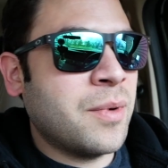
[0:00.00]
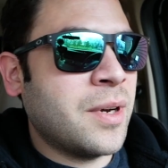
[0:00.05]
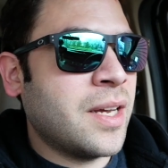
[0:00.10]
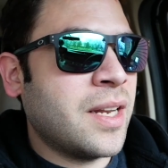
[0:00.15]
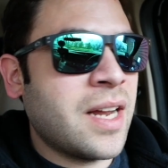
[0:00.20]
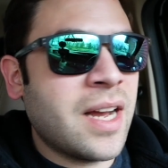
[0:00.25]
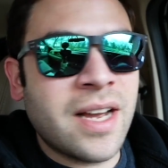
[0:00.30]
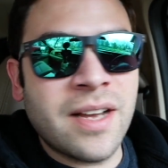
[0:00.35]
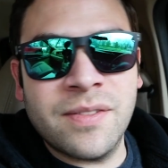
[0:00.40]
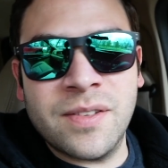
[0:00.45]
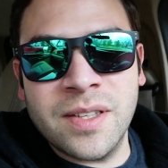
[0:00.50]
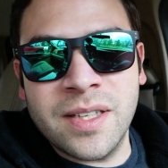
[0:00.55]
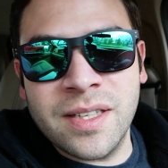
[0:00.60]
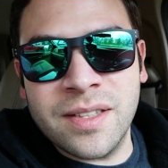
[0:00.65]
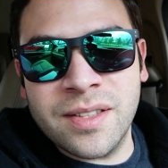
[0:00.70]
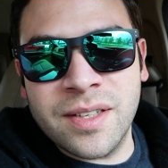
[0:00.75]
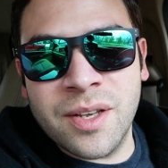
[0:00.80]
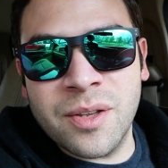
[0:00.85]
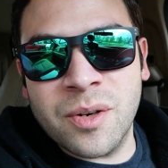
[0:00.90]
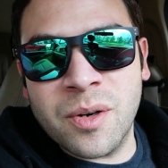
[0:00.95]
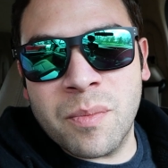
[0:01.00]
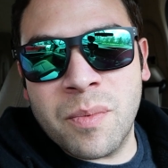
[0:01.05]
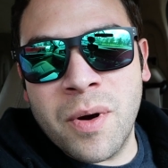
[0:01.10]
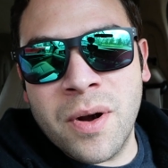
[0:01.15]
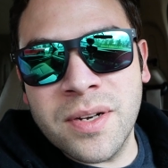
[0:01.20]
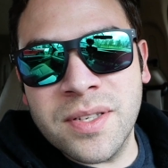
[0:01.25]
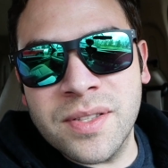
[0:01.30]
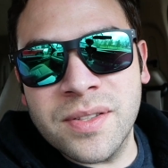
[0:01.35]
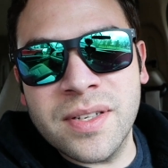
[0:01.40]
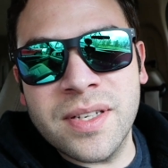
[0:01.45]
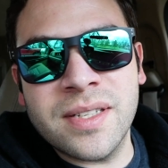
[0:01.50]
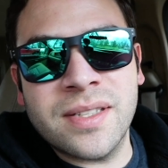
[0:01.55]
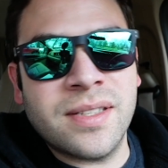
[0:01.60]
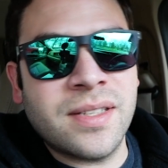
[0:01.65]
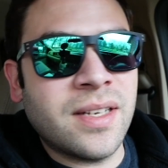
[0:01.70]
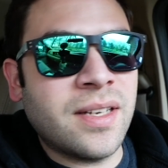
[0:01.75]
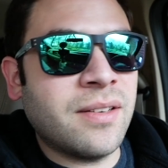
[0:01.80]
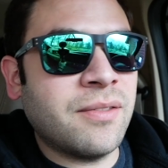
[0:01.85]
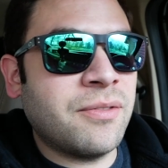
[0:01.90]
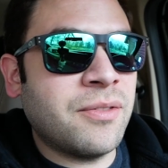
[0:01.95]
But I have to get together a parts
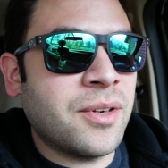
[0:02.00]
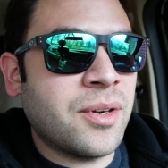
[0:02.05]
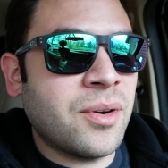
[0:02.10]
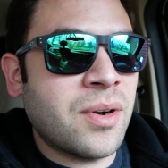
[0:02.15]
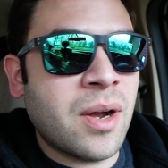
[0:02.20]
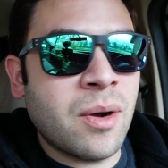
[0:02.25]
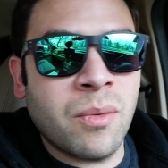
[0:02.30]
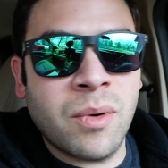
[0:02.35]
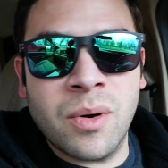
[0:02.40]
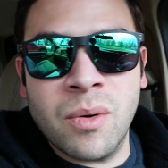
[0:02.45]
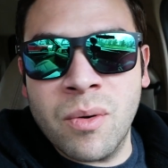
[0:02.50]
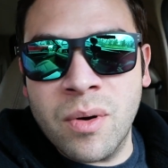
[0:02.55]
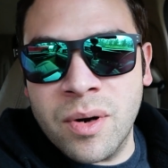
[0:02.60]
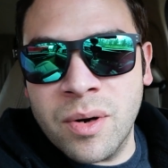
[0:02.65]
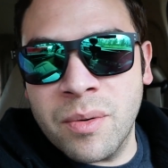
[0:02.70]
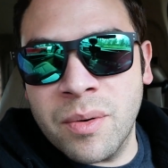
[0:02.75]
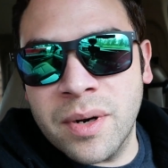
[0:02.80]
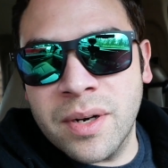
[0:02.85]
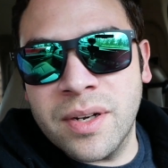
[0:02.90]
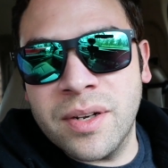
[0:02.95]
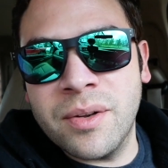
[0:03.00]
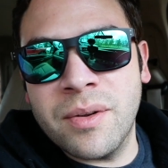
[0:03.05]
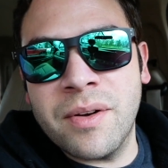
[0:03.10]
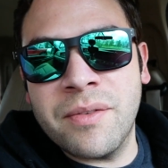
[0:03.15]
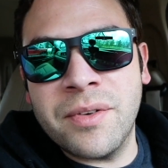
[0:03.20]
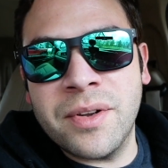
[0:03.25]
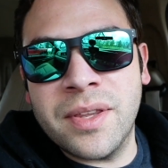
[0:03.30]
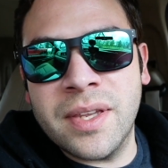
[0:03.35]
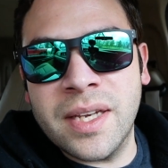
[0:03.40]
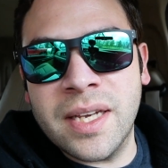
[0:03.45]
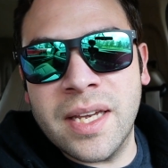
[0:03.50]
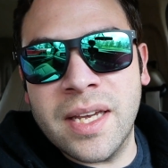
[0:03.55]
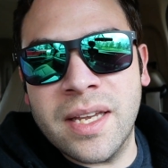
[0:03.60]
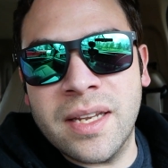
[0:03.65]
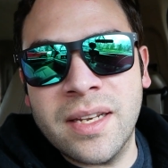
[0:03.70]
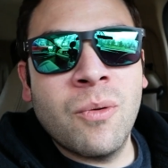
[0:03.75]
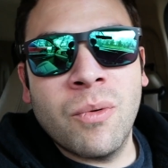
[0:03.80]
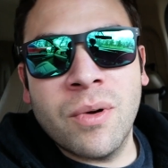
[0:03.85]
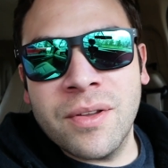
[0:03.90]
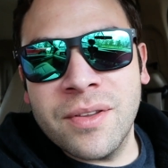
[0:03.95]
list and figure out what order we're going to do everything
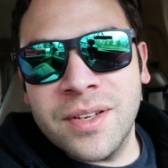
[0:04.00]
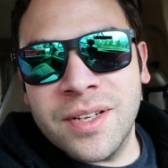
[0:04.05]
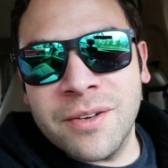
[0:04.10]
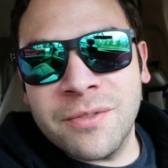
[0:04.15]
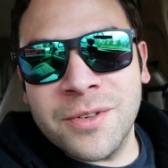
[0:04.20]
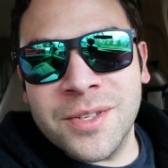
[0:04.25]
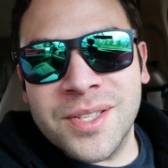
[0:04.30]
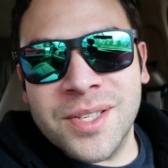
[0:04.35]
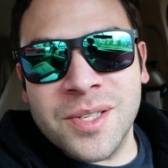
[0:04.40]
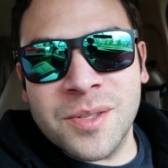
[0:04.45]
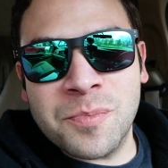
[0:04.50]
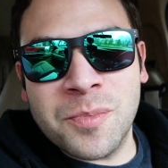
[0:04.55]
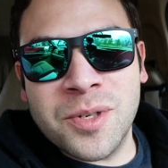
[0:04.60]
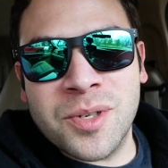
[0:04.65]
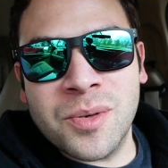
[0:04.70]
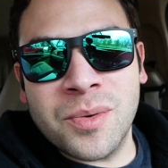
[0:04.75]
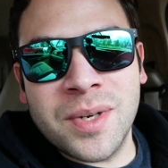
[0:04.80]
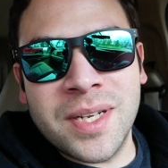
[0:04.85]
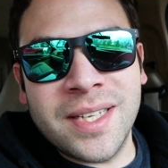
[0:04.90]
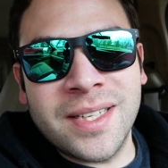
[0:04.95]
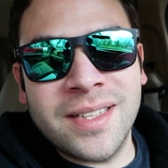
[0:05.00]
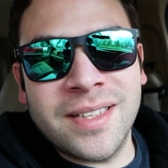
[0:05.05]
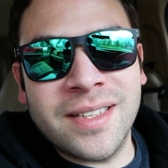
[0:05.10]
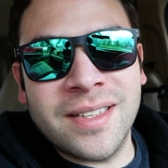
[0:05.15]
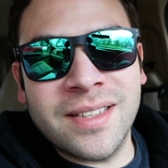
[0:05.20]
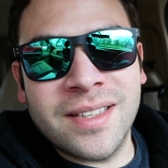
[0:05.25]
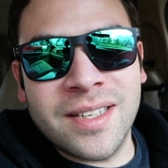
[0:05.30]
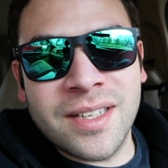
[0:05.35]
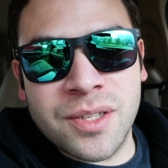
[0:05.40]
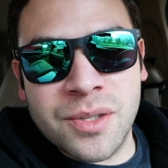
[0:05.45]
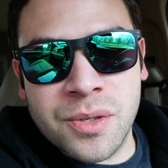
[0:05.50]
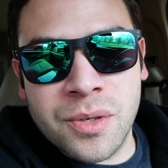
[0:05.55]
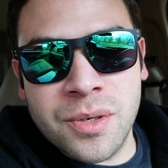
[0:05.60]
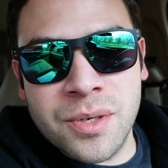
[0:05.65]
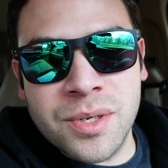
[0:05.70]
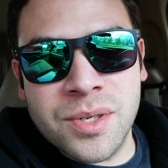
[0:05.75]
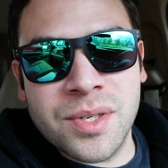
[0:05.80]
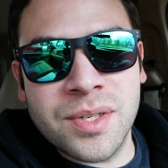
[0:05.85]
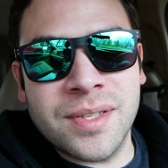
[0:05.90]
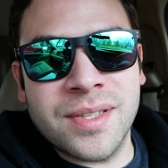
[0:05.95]
in. One of the differences between the
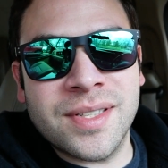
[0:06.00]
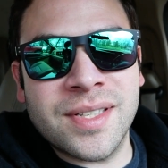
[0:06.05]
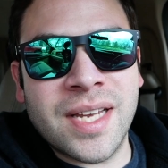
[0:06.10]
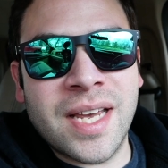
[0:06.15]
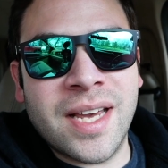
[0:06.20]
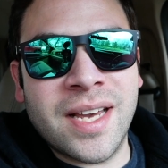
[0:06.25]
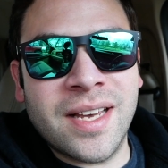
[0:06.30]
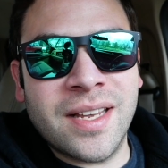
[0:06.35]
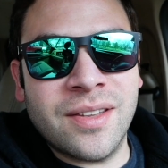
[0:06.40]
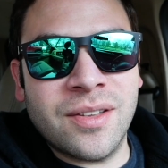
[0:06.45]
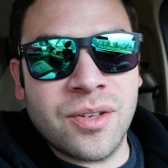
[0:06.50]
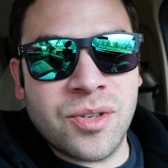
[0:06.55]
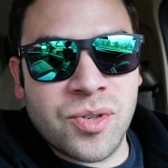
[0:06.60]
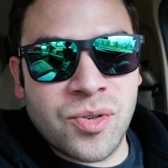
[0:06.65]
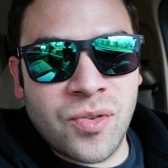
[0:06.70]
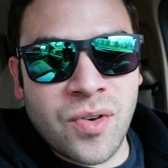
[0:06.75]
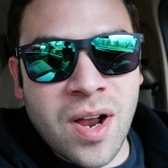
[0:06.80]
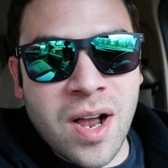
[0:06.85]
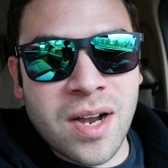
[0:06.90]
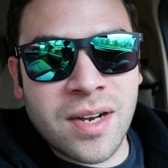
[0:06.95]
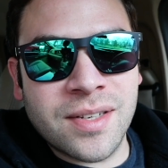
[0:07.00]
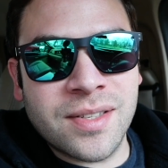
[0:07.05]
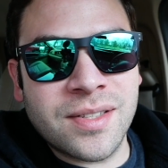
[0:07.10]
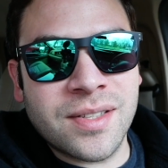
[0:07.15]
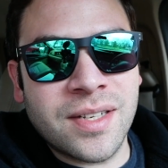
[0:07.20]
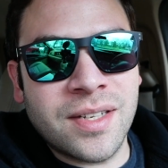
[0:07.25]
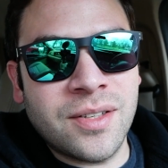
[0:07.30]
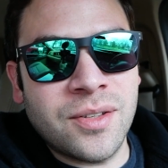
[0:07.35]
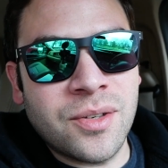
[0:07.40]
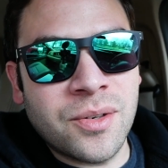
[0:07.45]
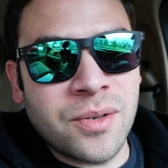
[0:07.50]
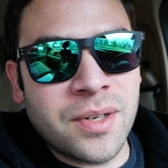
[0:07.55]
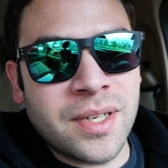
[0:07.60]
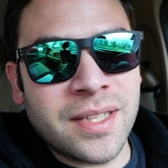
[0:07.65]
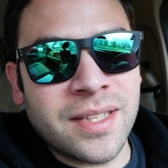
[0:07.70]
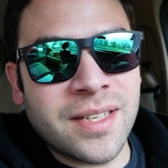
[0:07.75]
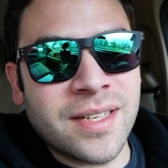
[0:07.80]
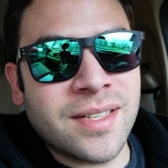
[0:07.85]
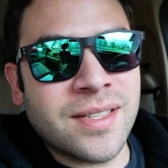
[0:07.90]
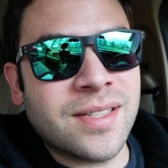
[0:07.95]
Excursions and the trucks in
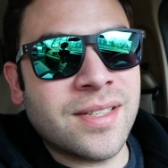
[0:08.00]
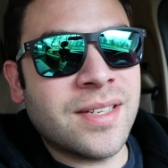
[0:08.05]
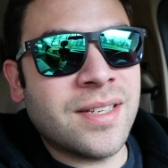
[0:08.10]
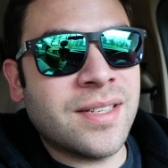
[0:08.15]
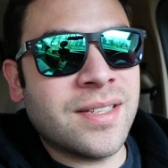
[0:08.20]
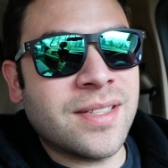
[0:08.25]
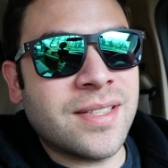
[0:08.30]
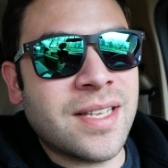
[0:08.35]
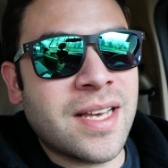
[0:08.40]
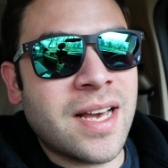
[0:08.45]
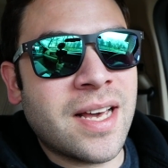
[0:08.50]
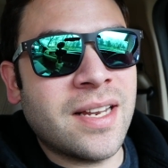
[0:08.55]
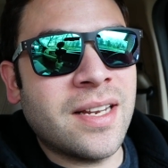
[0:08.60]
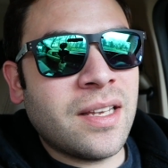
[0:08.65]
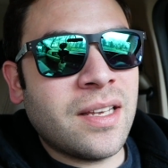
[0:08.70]
doing this is that